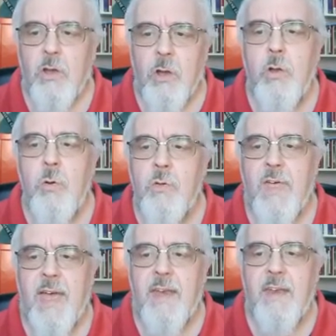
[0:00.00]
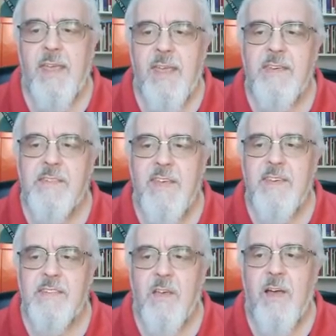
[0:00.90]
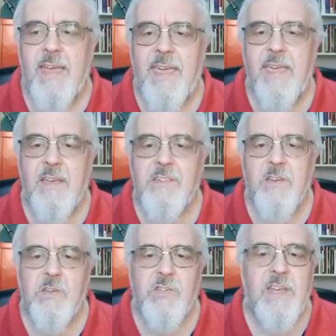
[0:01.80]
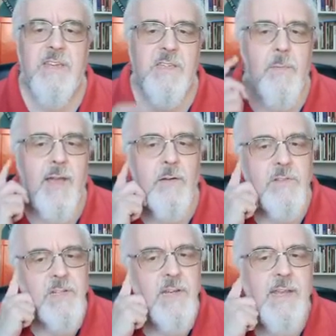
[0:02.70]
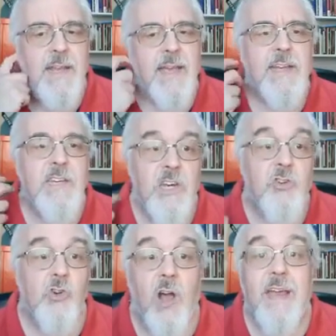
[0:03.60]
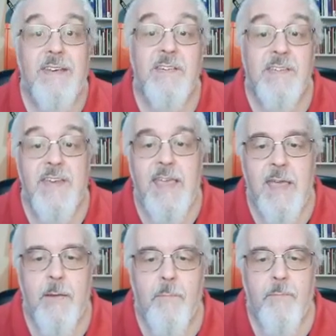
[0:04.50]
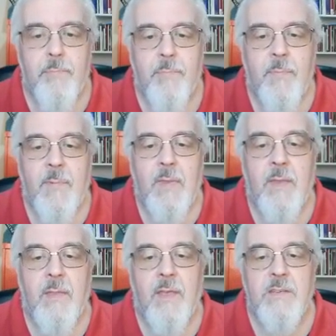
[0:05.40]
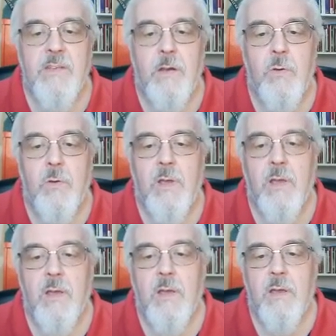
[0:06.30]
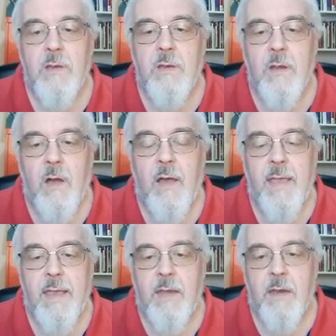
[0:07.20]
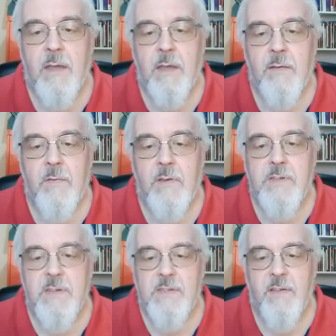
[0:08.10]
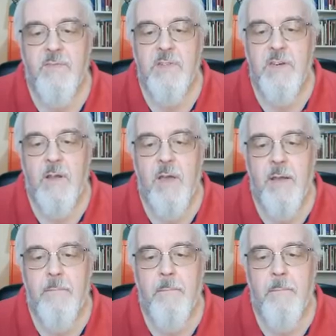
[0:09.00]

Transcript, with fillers: Who then is this I hear such things about? And he tried to see him. That's Luke 9, verses 7 to 9.